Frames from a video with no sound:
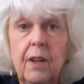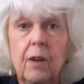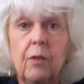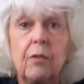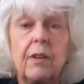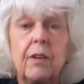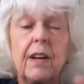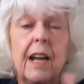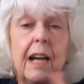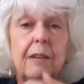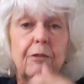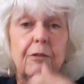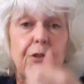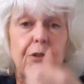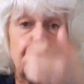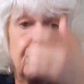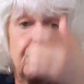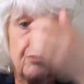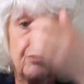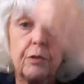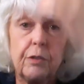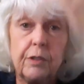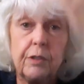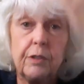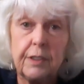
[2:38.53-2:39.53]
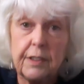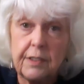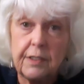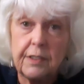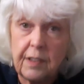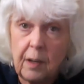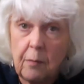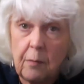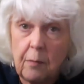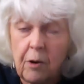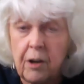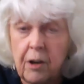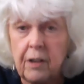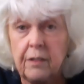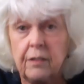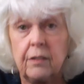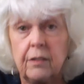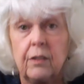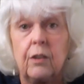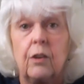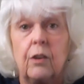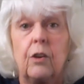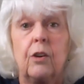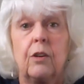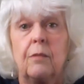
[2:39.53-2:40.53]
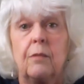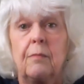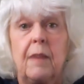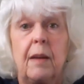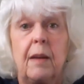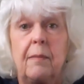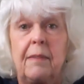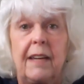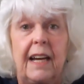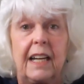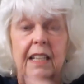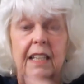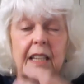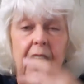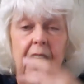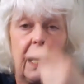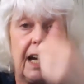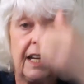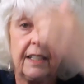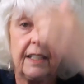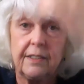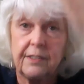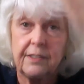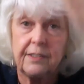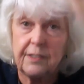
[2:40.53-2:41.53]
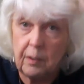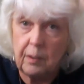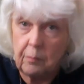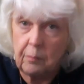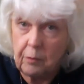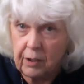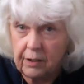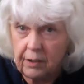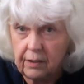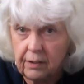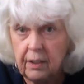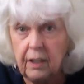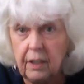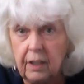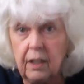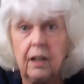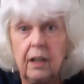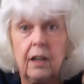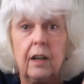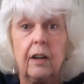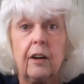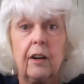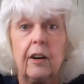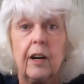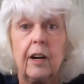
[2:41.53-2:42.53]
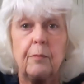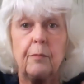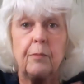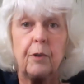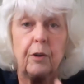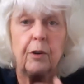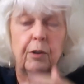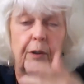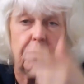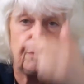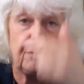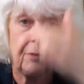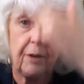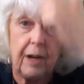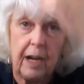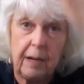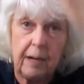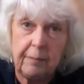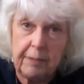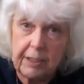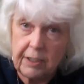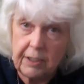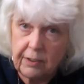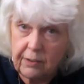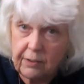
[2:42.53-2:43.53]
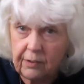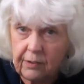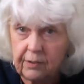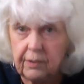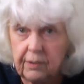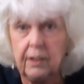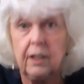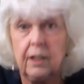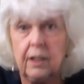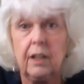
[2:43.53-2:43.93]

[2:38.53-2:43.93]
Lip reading: When I was cruel to someone, or maybe I lied to someone, or I broke a promise,